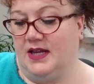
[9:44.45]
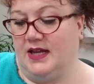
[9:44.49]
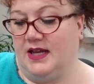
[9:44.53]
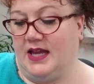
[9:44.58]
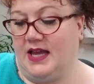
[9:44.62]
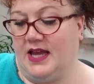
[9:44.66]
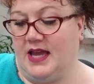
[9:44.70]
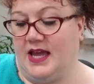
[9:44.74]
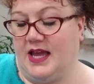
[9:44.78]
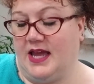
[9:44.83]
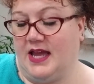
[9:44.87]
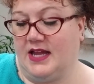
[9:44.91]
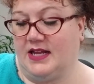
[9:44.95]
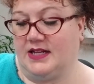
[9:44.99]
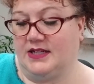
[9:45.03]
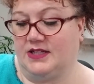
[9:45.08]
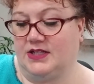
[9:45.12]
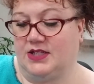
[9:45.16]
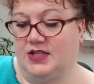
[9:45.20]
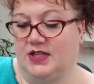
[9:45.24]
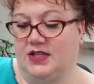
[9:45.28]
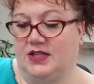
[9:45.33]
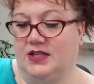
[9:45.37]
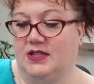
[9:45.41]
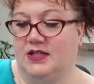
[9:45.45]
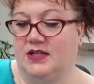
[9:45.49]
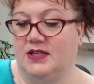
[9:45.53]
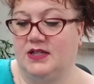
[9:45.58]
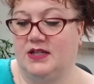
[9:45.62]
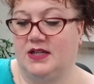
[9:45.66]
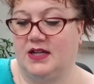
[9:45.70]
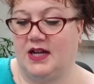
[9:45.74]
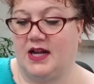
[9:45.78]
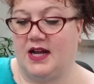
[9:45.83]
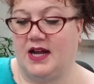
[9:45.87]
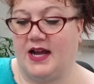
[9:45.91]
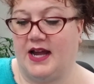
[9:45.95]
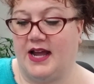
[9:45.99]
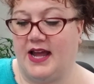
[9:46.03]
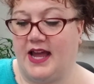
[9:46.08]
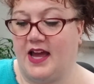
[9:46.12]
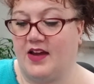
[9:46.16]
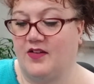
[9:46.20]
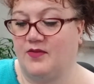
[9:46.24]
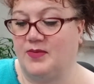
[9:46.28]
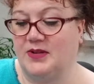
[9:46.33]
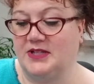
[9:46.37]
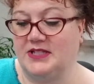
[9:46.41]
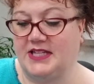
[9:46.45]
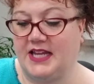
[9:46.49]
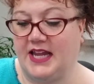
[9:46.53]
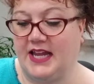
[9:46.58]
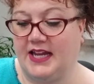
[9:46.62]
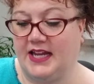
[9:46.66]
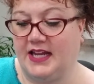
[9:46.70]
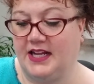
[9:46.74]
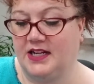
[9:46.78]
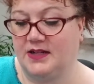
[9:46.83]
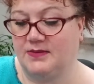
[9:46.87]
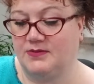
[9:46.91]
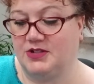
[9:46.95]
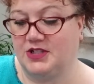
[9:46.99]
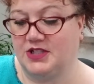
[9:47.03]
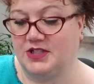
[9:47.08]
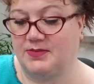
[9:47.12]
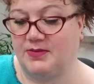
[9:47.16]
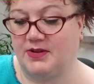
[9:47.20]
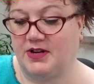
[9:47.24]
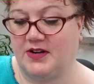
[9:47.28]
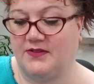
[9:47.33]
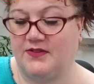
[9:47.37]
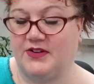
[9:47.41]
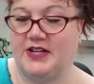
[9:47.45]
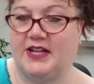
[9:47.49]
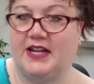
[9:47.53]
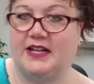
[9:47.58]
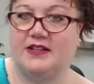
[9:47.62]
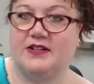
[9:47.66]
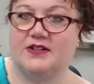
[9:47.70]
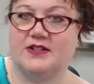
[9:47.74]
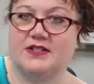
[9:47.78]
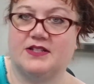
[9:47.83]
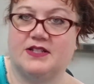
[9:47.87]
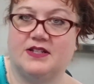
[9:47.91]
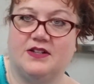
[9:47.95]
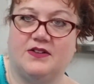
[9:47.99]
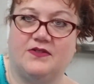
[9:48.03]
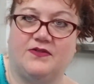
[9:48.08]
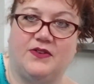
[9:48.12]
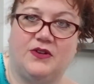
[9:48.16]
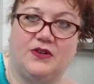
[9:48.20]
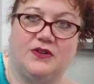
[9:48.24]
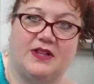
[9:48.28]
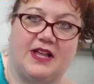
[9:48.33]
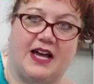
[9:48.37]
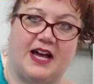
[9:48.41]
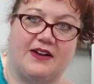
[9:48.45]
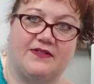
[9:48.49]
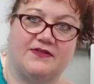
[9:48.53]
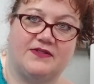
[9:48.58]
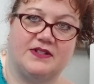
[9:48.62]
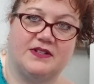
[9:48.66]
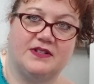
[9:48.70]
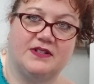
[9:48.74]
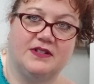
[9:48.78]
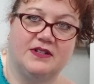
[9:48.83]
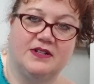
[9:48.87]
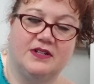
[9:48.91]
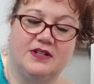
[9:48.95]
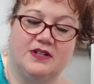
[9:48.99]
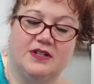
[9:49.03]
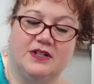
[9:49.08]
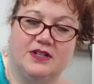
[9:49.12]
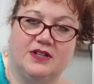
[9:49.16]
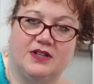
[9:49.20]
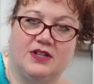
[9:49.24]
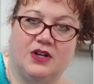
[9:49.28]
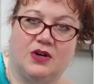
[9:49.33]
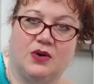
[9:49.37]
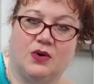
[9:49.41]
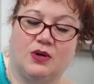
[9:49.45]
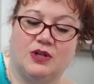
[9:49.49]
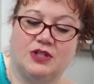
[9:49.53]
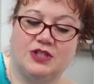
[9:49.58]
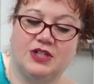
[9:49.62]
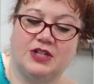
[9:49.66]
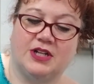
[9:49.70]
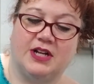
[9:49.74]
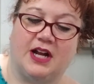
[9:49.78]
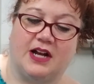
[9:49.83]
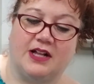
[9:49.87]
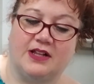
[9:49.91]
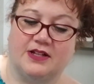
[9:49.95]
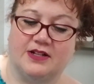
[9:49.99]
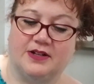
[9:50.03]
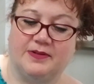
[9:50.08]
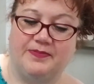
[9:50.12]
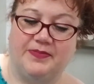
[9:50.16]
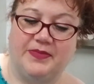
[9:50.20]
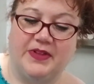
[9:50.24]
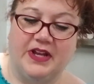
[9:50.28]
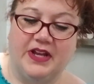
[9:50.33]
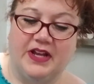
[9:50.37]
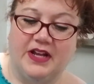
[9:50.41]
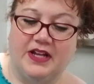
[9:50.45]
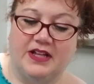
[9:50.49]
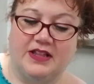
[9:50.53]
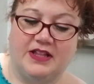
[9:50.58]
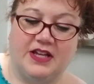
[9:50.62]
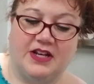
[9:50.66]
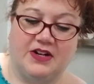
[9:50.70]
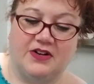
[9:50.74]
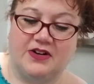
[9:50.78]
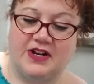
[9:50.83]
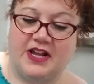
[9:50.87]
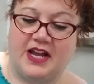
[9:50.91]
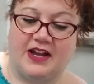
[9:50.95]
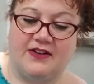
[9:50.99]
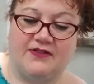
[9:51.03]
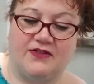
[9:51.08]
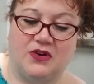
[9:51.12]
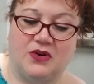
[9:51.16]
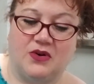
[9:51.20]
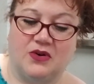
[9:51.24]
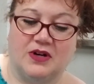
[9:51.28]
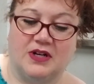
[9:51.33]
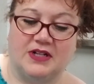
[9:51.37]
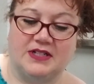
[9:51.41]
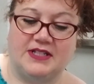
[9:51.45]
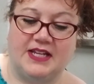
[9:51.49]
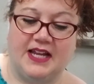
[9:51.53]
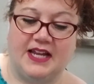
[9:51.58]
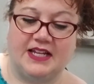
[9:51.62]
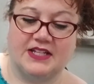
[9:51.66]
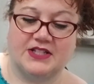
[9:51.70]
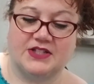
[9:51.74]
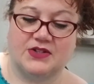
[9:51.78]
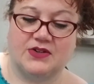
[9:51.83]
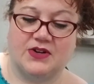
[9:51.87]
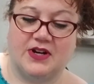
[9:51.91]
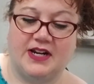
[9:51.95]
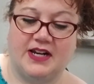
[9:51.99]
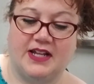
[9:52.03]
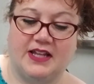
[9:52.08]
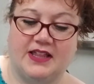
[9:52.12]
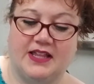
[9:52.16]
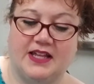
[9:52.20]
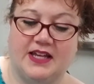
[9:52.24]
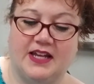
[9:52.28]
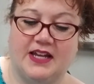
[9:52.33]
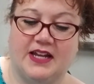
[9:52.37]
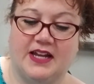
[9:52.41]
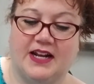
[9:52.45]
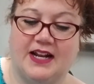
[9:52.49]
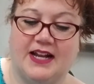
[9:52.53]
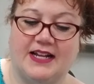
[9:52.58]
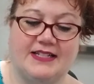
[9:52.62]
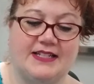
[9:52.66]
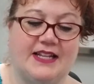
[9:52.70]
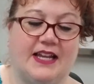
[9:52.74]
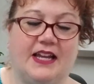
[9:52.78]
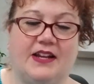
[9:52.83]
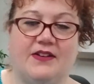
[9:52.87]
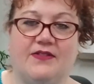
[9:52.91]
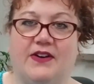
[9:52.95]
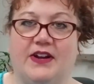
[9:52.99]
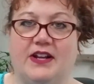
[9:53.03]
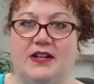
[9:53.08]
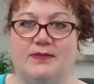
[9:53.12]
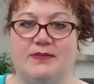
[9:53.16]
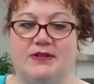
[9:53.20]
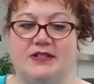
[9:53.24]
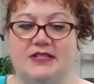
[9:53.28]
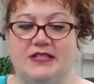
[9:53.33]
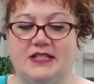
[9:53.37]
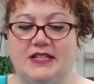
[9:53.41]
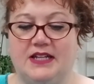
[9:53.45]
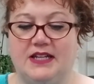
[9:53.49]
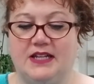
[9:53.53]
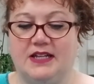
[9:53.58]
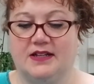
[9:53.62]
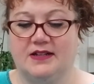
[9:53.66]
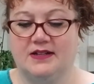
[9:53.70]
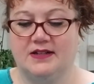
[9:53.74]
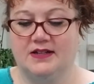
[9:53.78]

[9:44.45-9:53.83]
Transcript: and I have been taking them just about every day. There's still a few left. They're orange in color. They don't have a horrid taste or anything, and I take vitamin D